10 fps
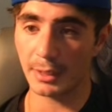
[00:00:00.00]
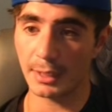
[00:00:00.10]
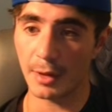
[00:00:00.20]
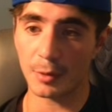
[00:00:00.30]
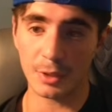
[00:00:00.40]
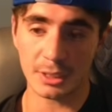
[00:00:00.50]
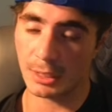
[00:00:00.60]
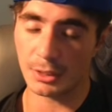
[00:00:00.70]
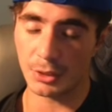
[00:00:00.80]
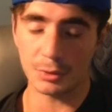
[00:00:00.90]
the other ones
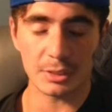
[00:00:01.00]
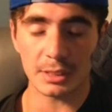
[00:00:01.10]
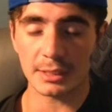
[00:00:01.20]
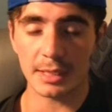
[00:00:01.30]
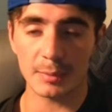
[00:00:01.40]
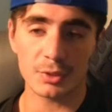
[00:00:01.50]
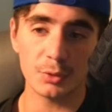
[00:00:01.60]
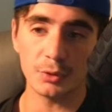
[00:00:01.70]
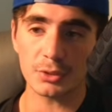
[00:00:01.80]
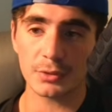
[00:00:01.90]
because it uses the same
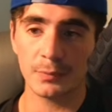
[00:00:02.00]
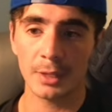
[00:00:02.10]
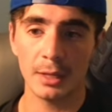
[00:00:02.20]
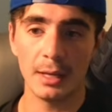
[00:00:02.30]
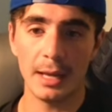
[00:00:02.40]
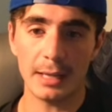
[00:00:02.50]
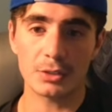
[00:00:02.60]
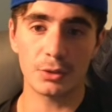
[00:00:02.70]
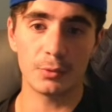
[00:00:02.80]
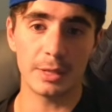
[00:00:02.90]
tools. And
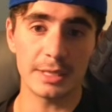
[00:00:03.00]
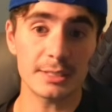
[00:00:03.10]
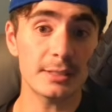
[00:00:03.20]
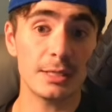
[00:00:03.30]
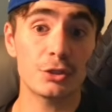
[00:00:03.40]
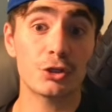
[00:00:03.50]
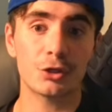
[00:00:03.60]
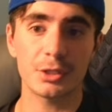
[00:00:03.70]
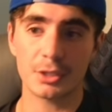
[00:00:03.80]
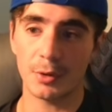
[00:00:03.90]
so this is
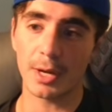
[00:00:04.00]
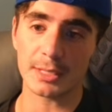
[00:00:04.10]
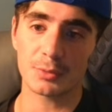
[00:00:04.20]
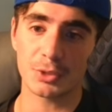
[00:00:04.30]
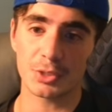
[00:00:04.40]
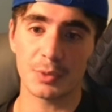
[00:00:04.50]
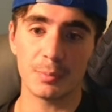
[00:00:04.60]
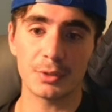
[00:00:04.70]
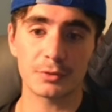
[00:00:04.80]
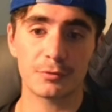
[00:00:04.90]
Insurance OS, which has been
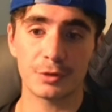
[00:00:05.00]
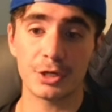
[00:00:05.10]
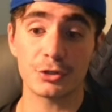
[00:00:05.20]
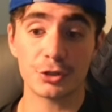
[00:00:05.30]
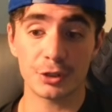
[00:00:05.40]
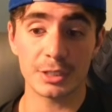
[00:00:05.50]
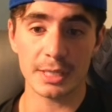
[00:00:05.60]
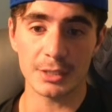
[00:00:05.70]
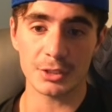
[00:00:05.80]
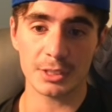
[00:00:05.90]
built for an insurance
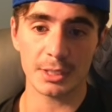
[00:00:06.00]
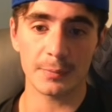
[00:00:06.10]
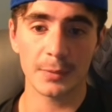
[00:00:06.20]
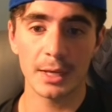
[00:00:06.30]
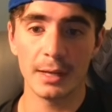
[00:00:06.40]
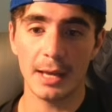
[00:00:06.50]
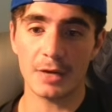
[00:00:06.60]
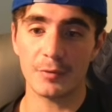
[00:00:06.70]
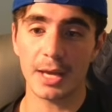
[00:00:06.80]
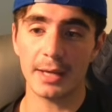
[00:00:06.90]
agency. And
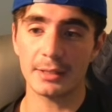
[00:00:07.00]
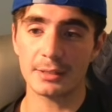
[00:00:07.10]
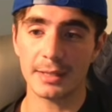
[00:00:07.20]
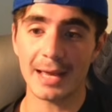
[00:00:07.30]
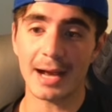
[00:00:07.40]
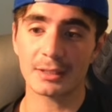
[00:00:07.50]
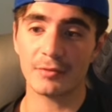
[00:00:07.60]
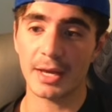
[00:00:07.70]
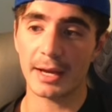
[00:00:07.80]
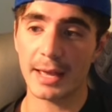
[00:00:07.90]
if we head into the active
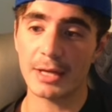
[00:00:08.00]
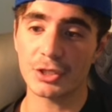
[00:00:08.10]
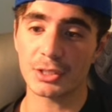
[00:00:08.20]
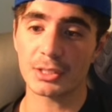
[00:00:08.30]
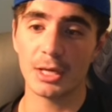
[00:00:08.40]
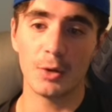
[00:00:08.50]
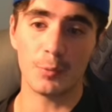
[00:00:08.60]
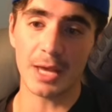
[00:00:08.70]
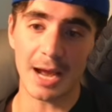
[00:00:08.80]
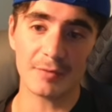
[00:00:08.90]
AI agents,
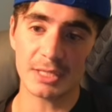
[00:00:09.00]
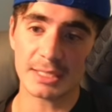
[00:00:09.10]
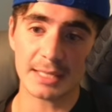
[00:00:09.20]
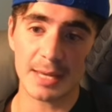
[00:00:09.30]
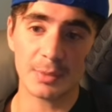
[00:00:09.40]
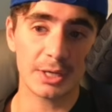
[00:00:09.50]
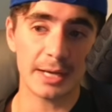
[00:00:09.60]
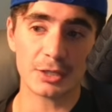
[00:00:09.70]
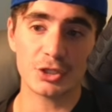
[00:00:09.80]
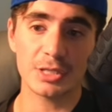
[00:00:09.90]
we have this same
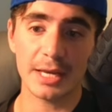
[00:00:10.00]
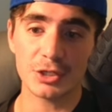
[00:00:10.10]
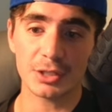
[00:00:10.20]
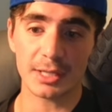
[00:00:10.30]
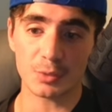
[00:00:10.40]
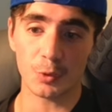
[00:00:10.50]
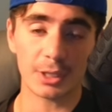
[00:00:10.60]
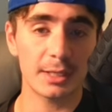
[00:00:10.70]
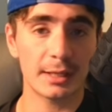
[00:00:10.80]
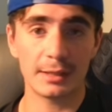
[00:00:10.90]
connections agent that's
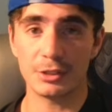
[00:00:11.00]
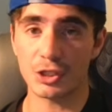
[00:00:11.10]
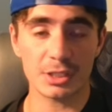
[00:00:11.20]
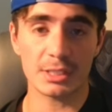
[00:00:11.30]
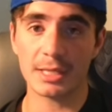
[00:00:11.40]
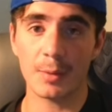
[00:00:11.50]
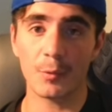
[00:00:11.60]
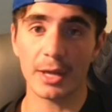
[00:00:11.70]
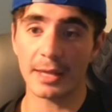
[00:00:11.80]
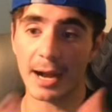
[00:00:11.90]
working just the same
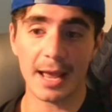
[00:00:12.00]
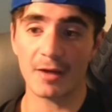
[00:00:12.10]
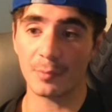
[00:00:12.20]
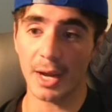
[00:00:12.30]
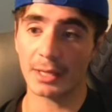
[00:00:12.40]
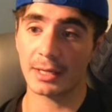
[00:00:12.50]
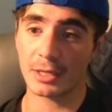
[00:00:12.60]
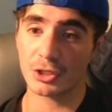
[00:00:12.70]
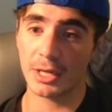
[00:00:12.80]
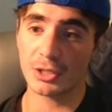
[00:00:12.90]
way that I have my
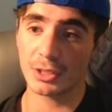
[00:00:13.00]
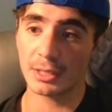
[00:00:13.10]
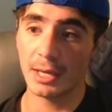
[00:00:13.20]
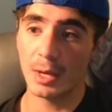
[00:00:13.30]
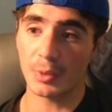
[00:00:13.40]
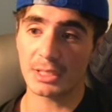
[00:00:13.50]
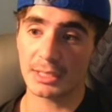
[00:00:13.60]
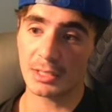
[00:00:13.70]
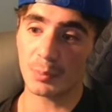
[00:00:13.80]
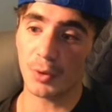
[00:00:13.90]
connection agent. But
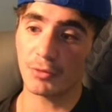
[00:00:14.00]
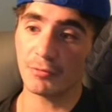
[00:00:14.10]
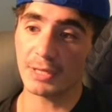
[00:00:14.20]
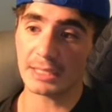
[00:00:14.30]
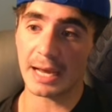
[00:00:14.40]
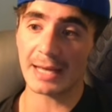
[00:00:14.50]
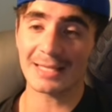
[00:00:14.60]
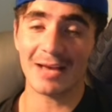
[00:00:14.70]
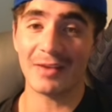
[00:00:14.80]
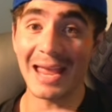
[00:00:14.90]
since both of these guys
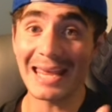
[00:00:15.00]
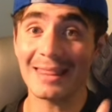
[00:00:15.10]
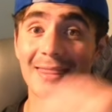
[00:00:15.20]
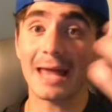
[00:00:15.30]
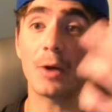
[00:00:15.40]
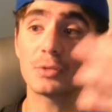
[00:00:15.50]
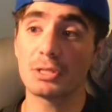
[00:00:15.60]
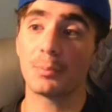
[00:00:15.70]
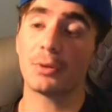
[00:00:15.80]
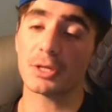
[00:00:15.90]
have
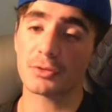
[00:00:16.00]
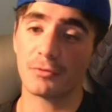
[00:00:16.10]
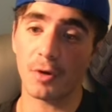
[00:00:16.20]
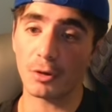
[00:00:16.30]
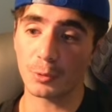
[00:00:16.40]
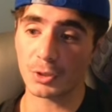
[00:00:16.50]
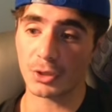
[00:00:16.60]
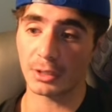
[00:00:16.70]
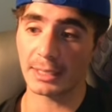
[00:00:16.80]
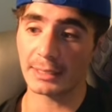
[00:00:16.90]
8,000 plus followers
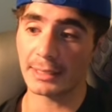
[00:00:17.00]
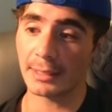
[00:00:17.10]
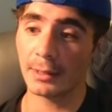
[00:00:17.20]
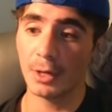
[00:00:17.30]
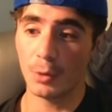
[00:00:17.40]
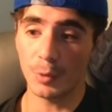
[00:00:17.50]
on LinkedIn, we